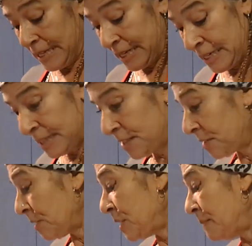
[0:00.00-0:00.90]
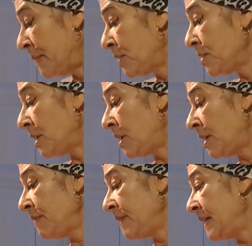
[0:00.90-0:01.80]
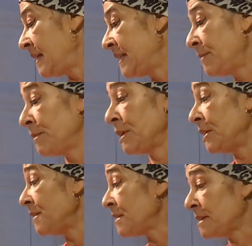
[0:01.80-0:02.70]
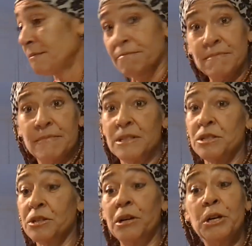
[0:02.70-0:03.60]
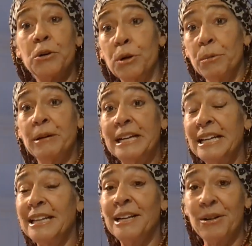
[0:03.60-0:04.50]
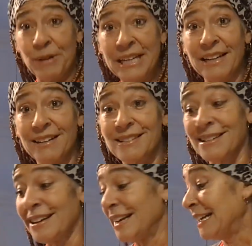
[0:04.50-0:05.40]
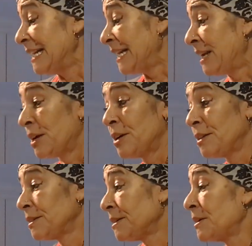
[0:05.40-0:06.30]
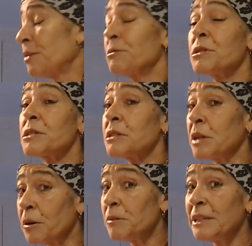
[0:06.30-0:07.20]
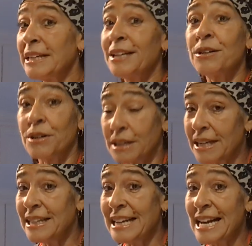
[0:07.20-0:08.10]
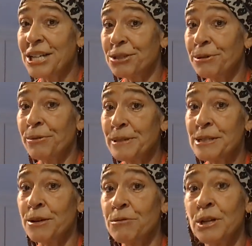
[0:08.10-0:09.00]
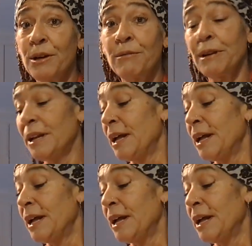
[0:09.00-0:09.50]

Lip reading: and start to melt off, and then we're going to start incorporating the ingredients. It goes slowly cooking the actual risotto,